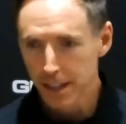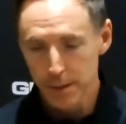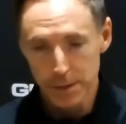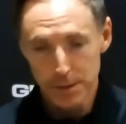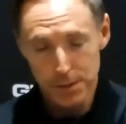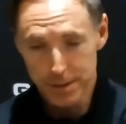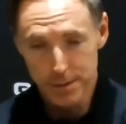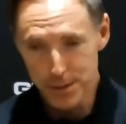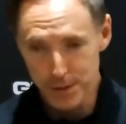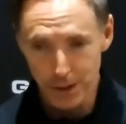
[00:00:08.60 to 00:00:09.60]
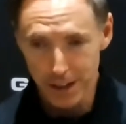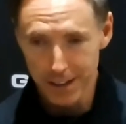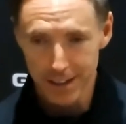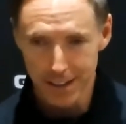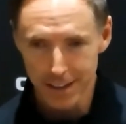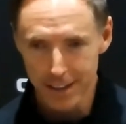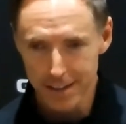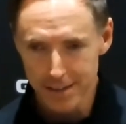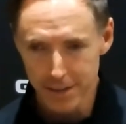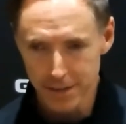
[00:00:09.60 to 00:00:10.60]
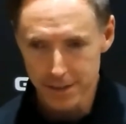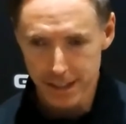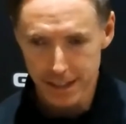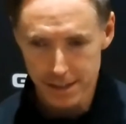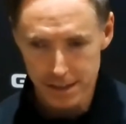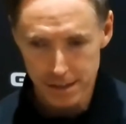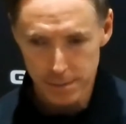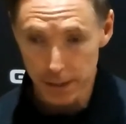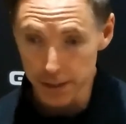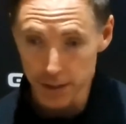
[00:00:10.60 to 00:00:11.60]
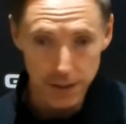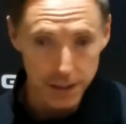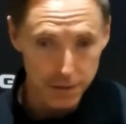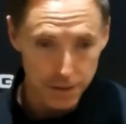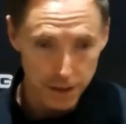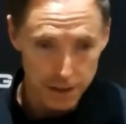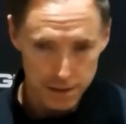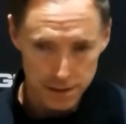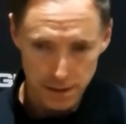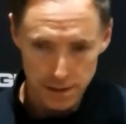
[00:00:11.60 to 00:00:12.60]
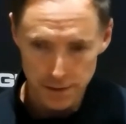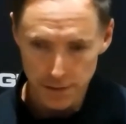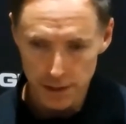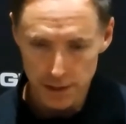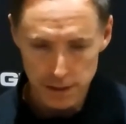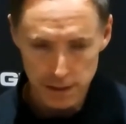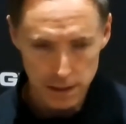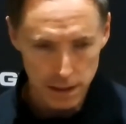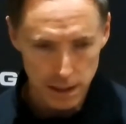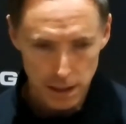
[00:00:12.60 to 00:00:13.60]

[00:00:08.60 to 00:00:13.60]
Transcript: He was great. Stuffed the stat sheet, played good defense, tons of energy.